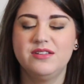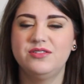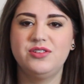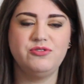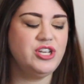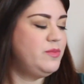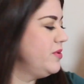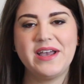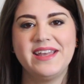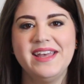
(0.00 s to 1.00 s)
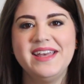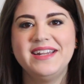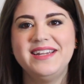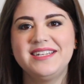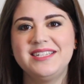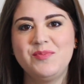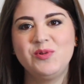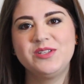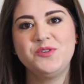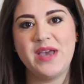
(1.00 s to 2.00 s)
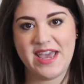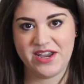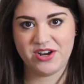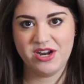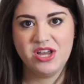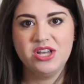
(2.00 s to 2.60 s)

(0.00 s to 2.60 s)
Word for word: So cheap. Okay, next up we'll do hair.